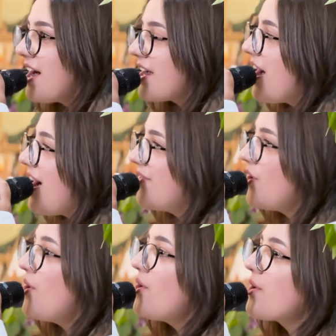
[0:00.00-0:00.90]
The
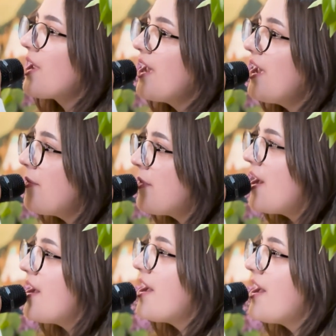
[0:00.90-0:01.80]
concert took place
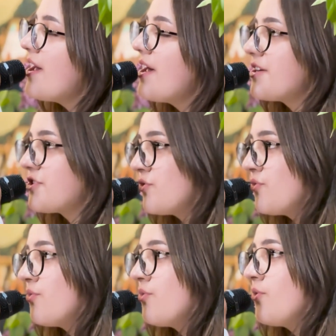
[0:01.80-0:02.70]
in Gavar,
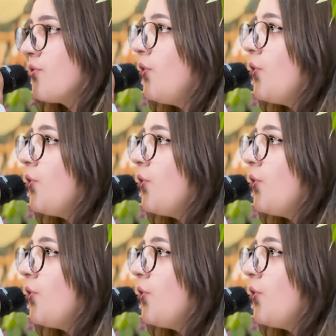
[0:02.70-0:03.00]
Martuni,